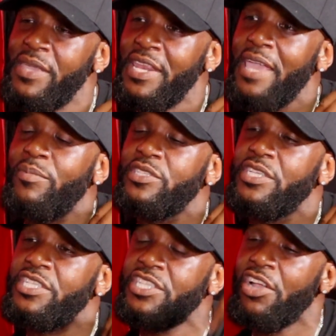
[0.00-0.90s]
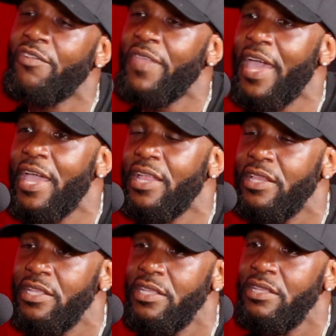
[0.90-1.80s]
and being able to share
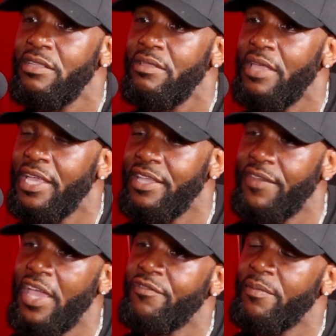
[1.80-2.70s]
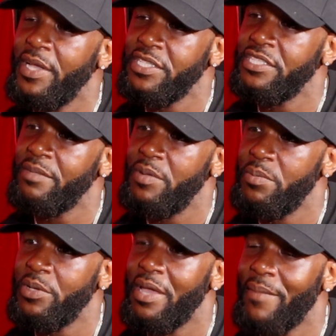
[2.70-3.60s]
that and give that information to
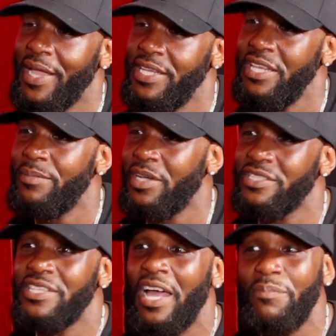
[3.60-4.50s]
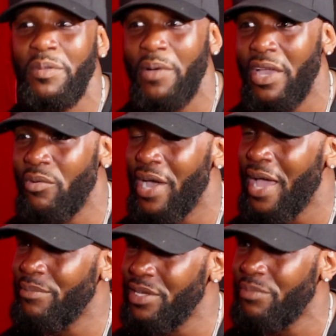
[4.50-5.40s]
people that might need it, because a lot of people out here
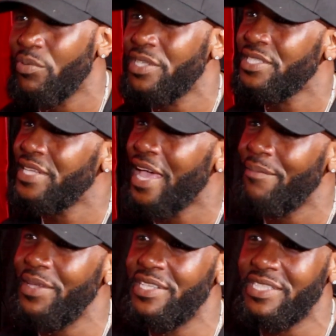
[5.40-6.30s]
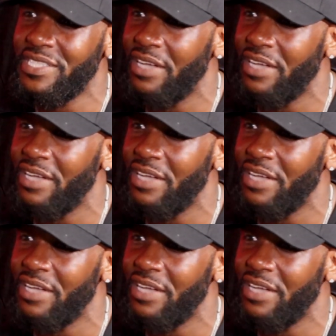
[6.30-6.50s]
with high blood pressure, diabetes,